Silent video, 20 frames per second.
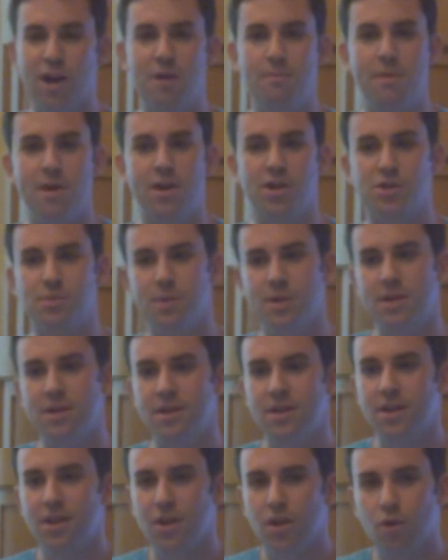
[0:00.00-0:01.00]
Brand
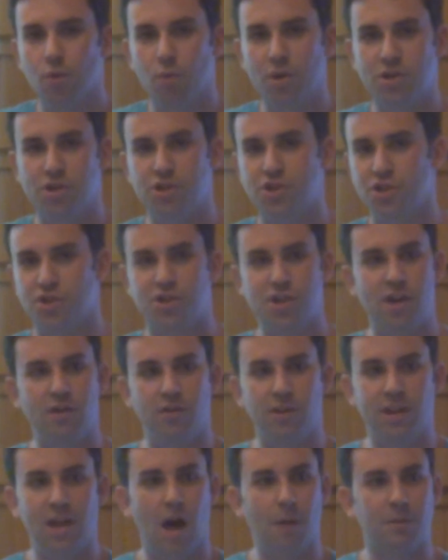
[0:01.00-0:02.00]
management, which is just
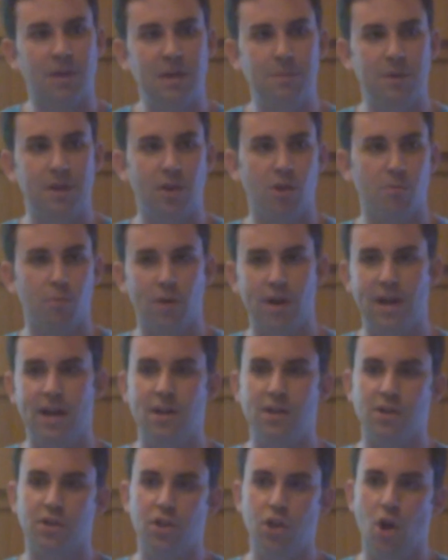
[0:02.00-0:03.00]
generally upkeeping your
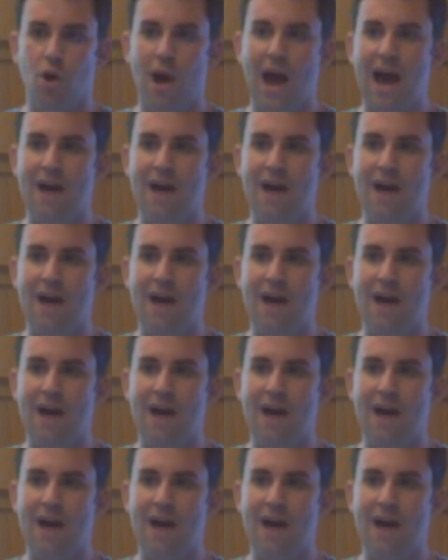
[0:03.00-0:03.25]
brand.